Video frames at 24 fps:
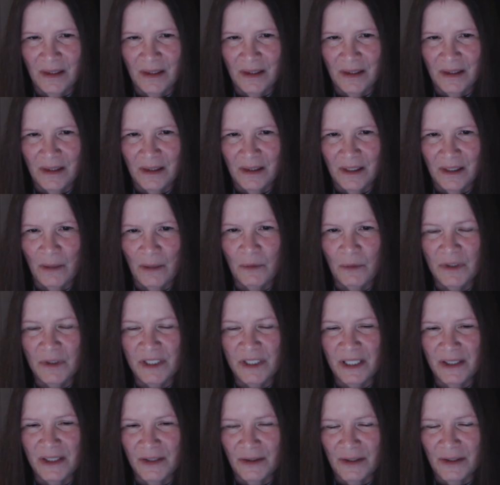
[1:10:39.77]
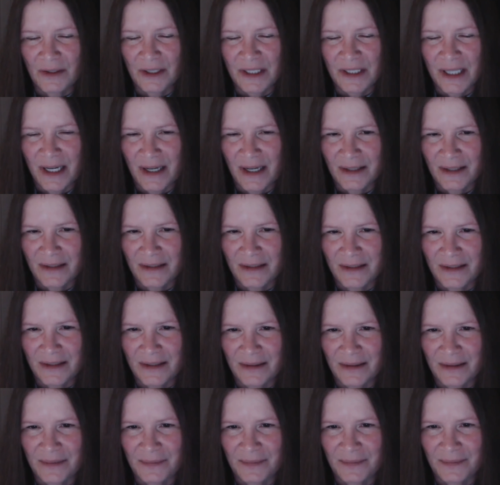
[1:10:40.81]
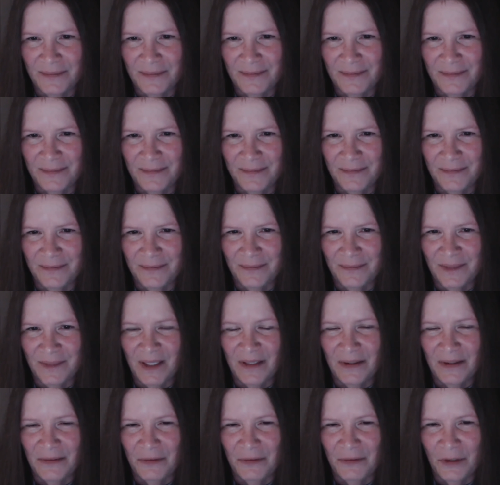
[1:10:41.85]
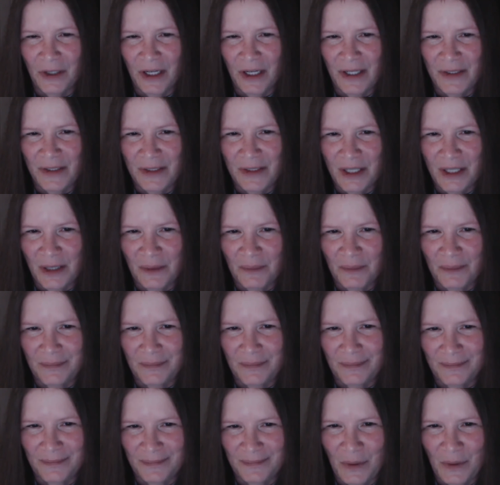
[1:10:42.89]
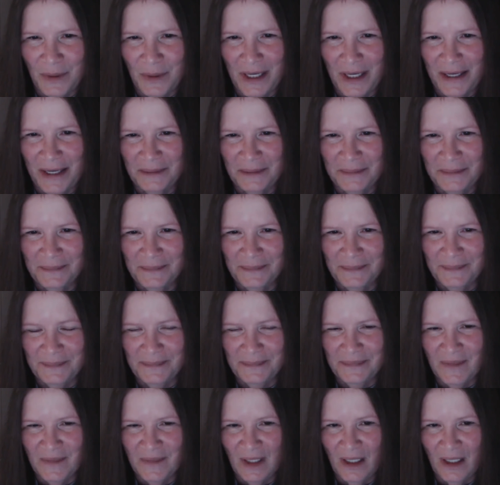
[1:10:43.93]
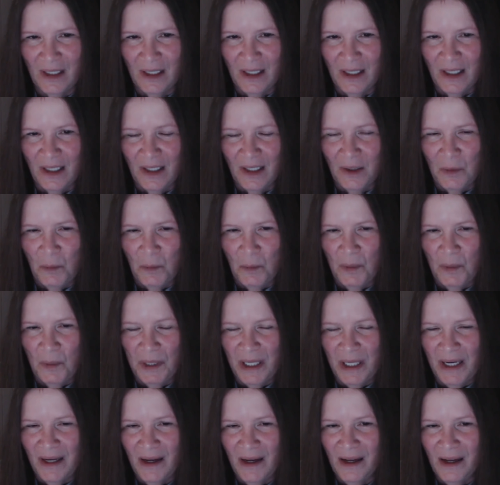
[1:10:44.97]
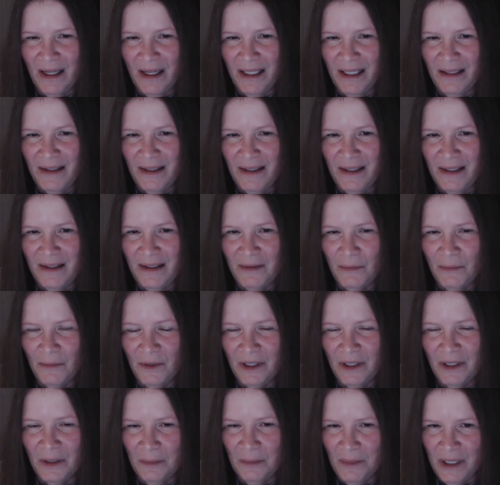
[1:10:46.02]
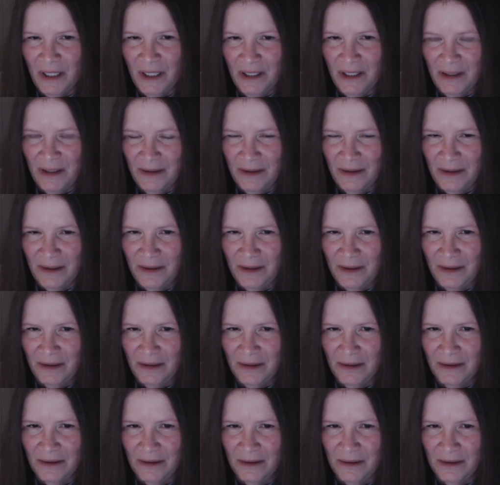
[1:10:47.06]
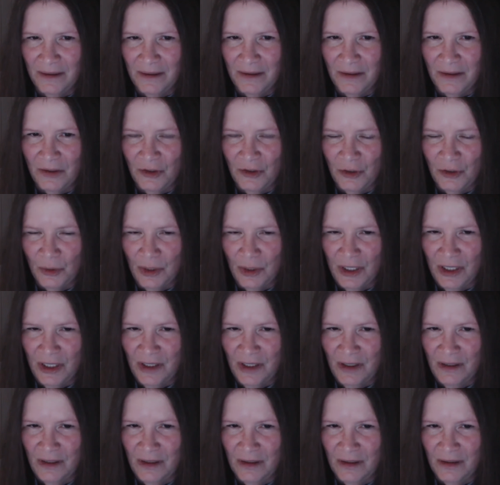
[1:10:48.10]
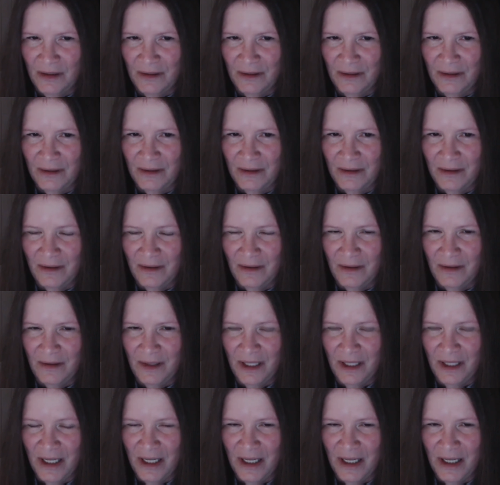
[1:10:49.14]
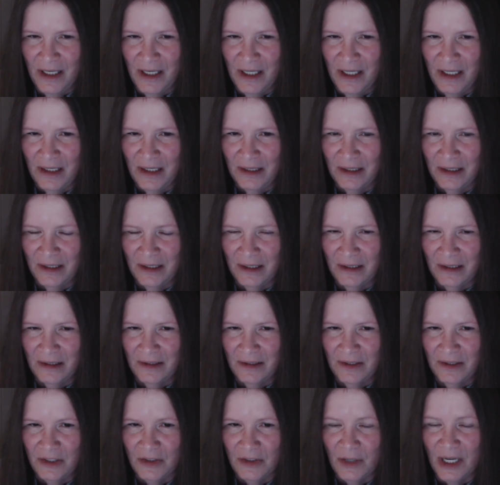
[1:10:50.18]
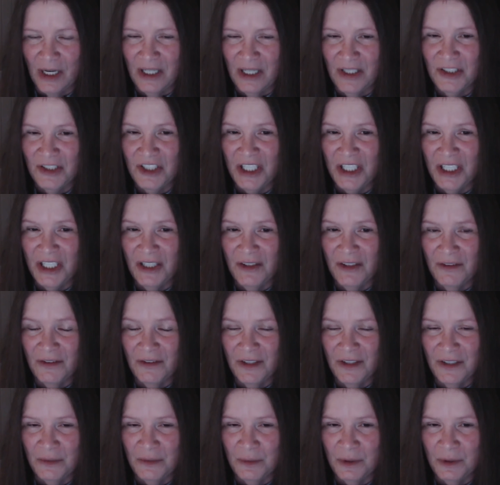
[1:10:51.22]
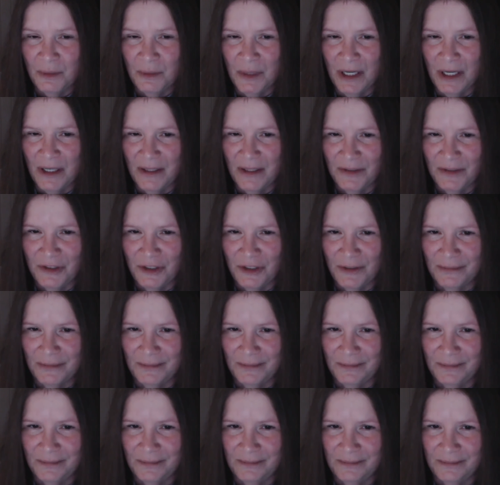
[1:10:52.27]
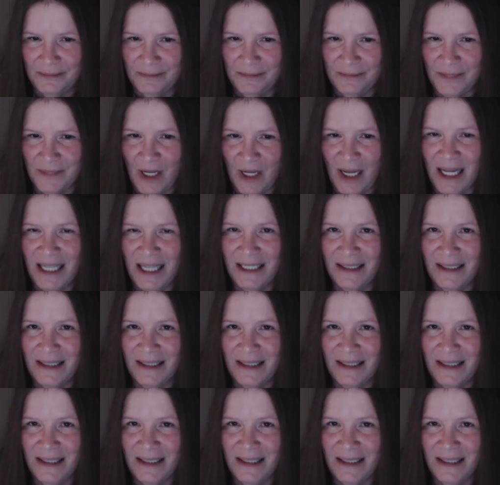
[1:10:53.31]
send her a text and give her a heads up, okay? But I highly recommend joining the Strategene Facebook page. Highly.